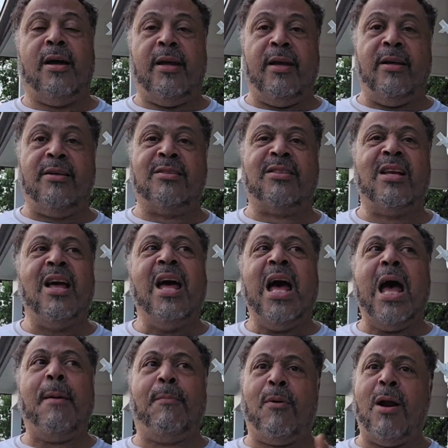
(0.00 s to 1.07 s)
is,
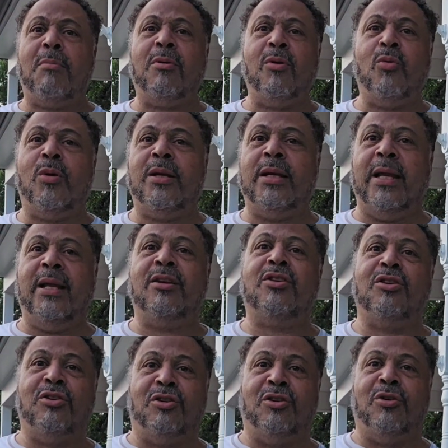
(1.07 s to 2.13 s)
I probably wouldn't need
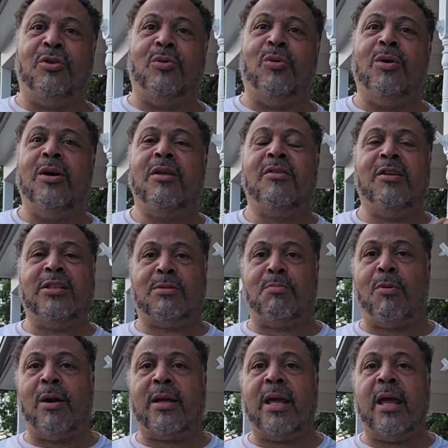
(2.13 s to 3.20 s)
to do this
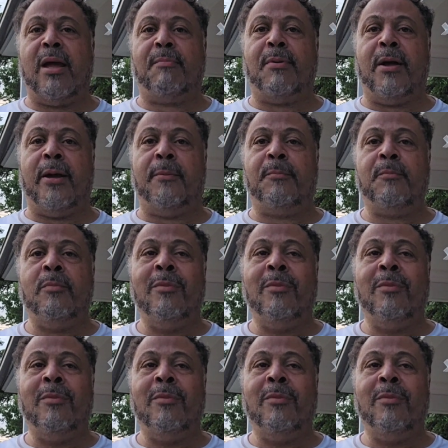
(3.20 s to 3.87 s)
brick campaign.